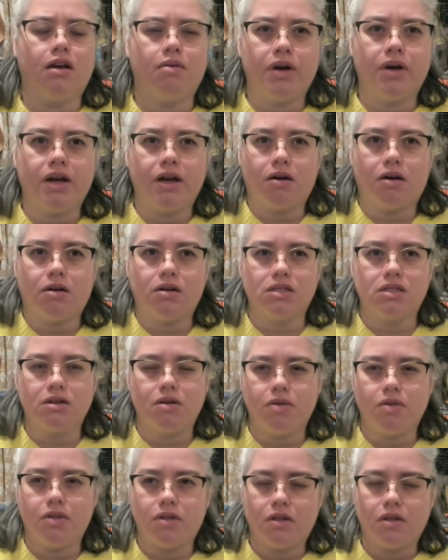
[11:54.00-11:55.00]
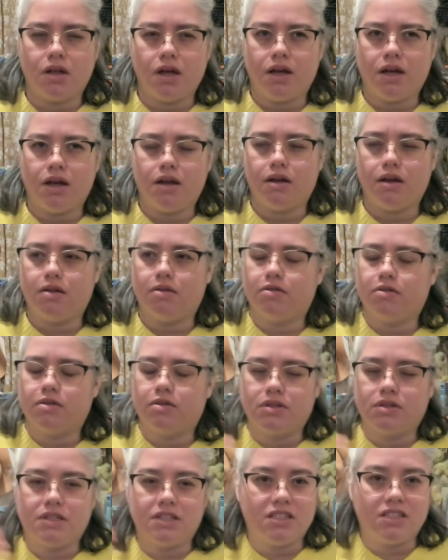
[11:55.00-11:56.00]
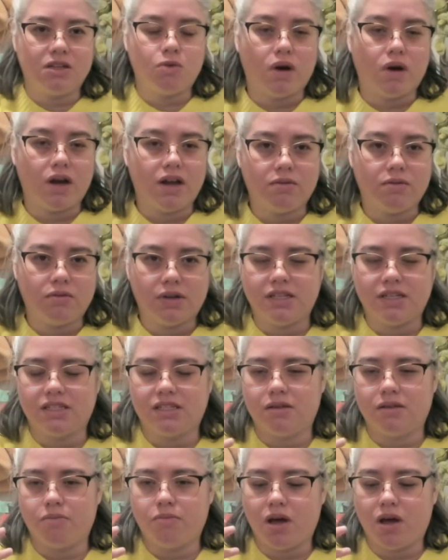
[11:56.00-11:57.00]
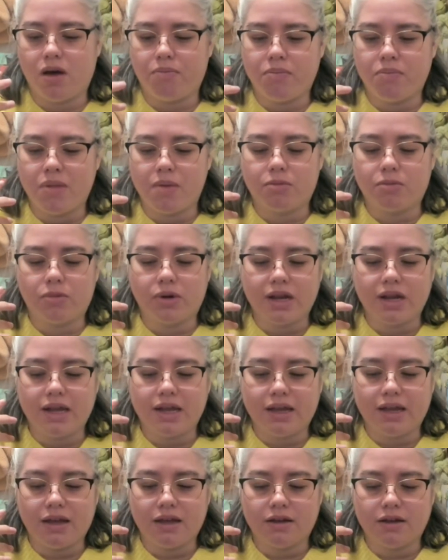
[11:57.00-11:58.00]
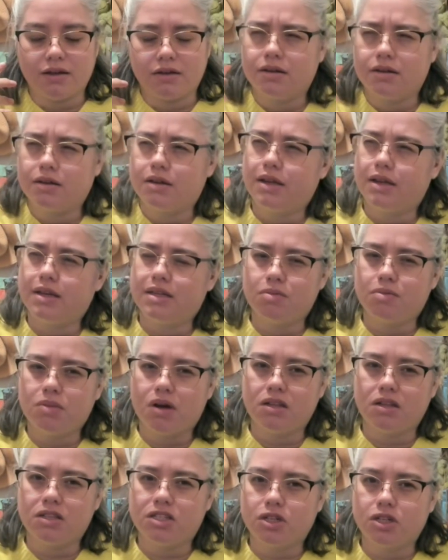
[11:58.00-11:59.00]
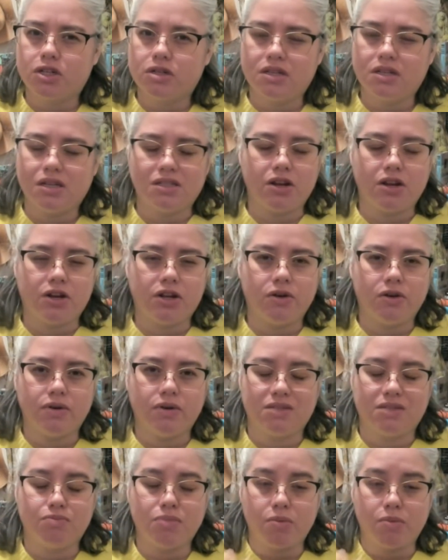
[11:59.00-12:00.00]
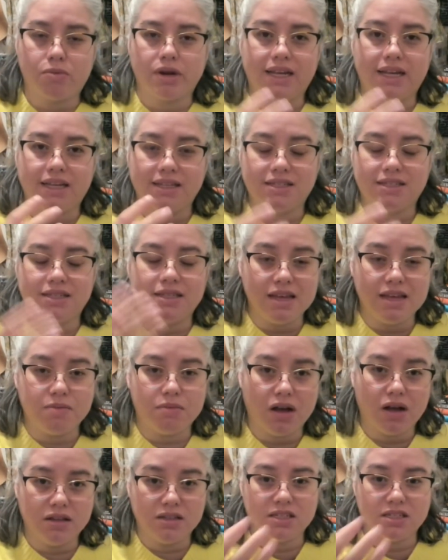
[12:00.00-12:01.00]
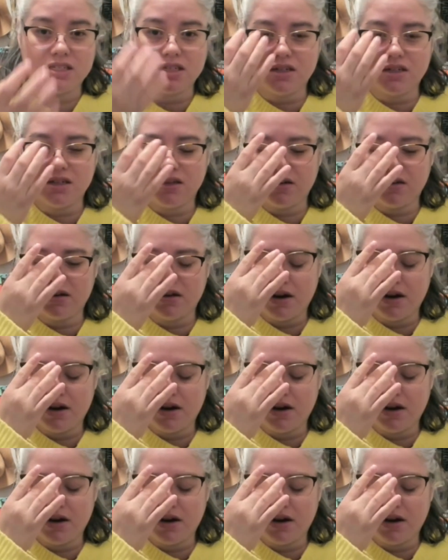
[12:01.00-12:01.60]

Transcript: But also, season 1 was memory is a monster. Season 2 is memory is the monster.